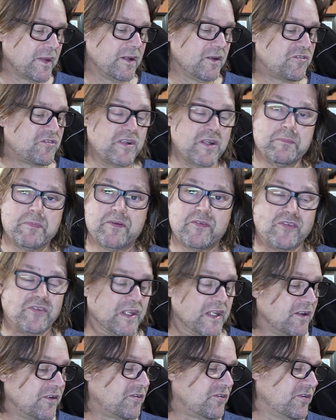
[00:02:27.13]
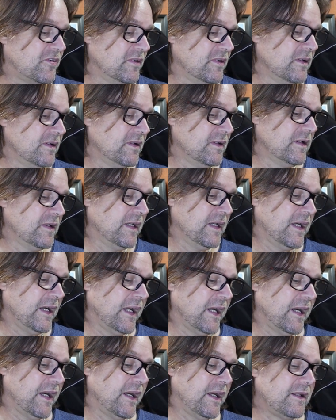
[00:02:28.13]
cinnamon sticks,
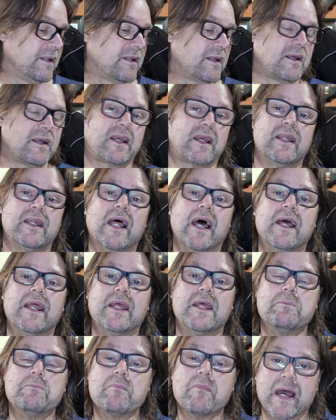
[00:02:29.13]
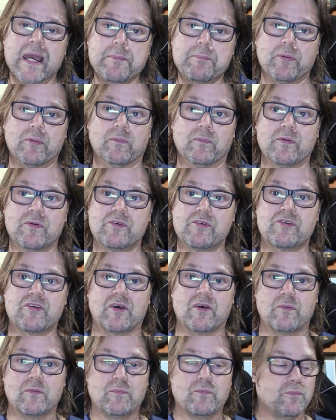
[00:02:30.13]
and Canadian maple
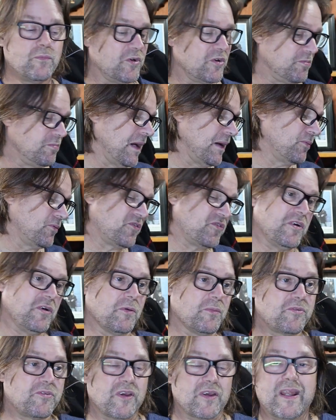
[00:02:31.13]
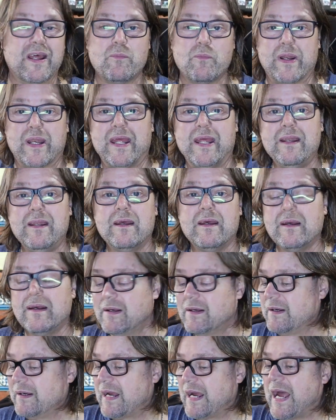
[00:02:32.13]
syrup. So that went in,
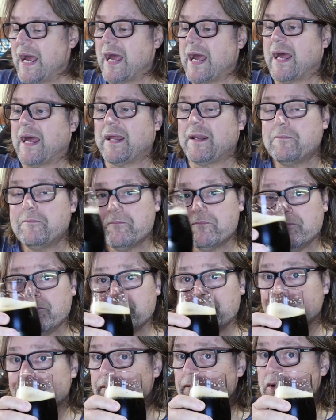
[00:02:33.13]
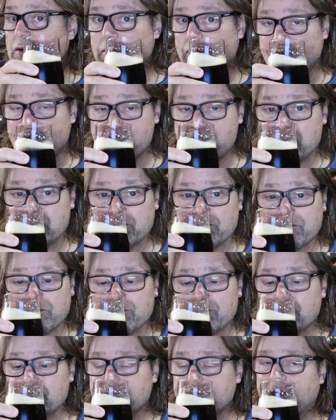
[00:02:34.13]
and to be honest,
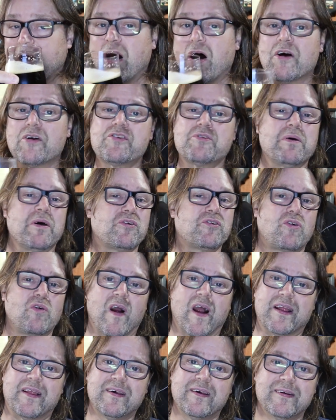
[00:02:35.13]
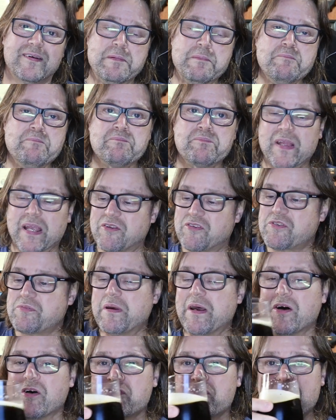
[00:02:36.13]
it smells great. It
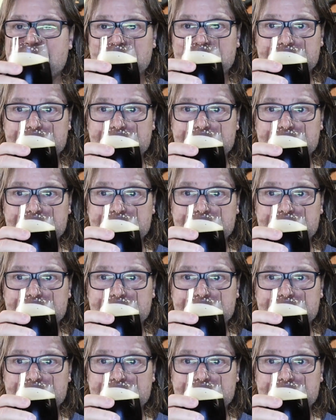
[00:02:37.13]
smells